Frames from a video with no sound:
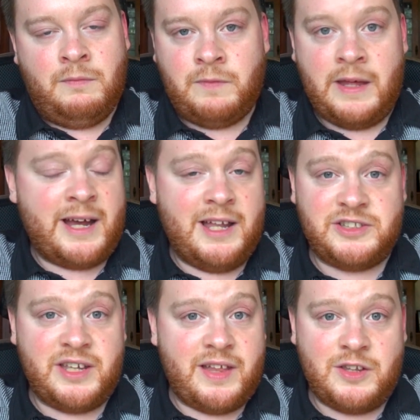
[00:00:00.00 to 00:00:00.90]
they can't
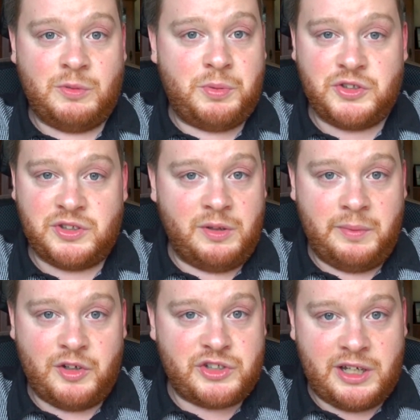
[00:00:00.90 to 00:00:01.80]
say that to a person in a
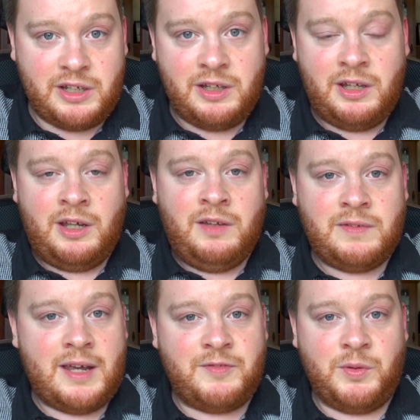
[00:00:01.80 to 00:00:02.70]
wheelchair.
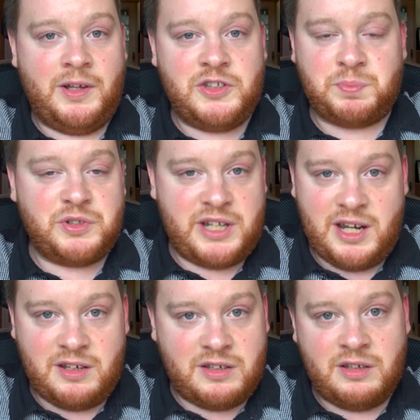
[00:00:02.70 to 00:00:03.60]
They have to at least
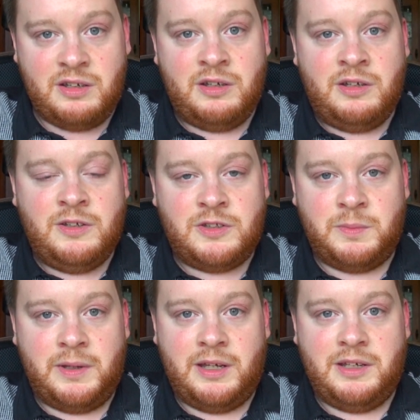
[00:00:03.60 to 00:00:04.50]
pretend to
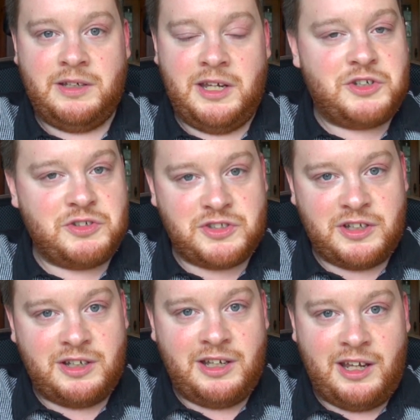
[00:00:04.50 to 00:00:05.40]
be
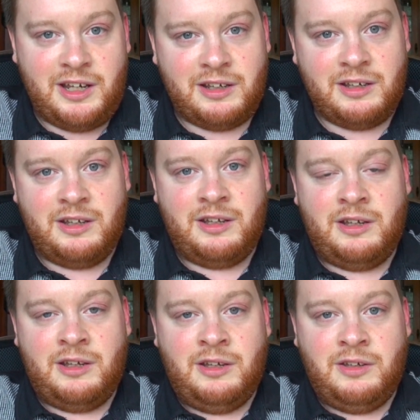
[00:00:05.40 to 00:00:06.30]
interested in
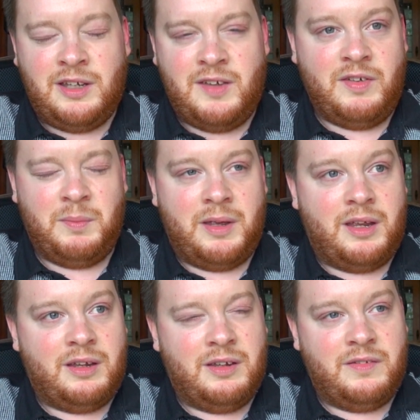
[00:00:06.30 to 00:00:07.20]
giving
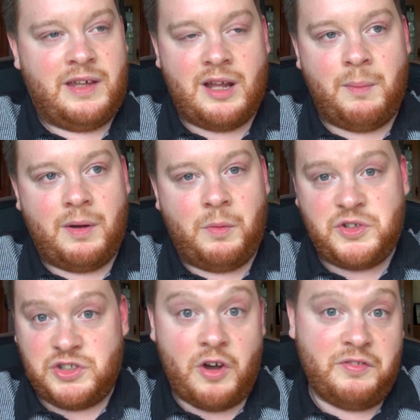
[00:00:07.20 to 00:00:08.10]
me their number,
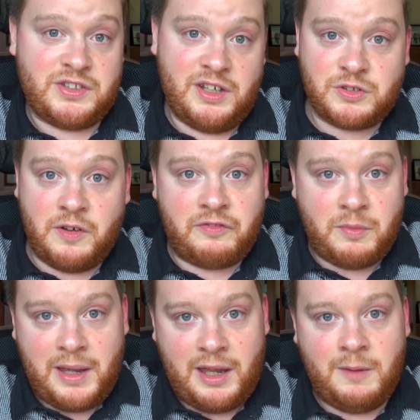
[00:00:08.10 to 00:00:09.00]
which obviously is not for
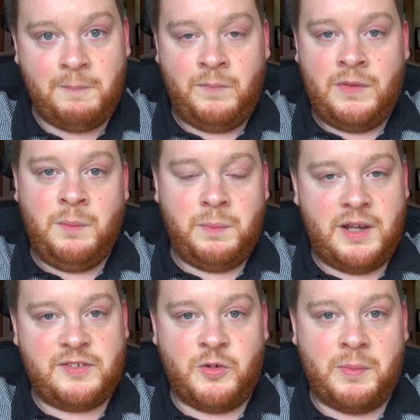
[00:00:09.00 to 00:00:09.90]
me, but
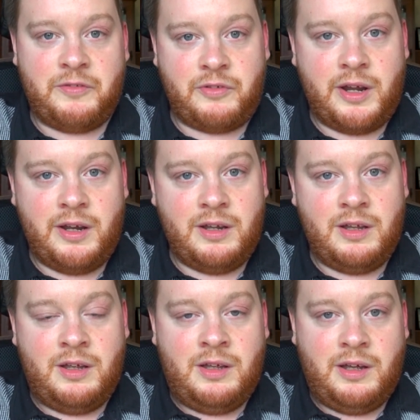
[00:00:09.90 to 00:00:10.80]
it's for my friend.
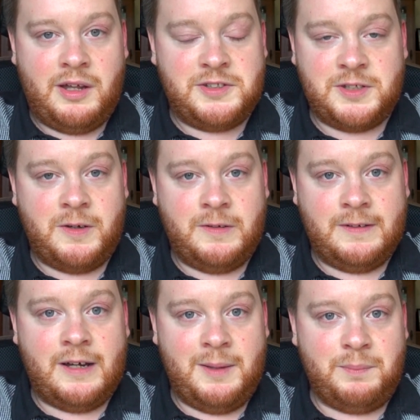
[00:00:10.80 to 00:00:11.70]
And so
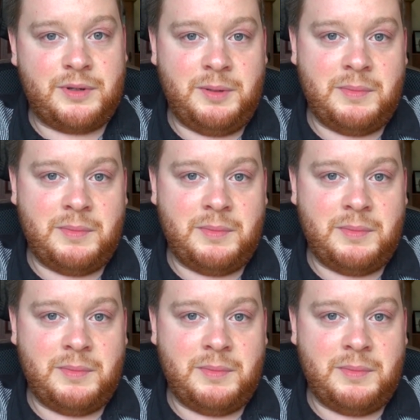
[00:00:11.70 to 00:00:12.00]
I'm pretty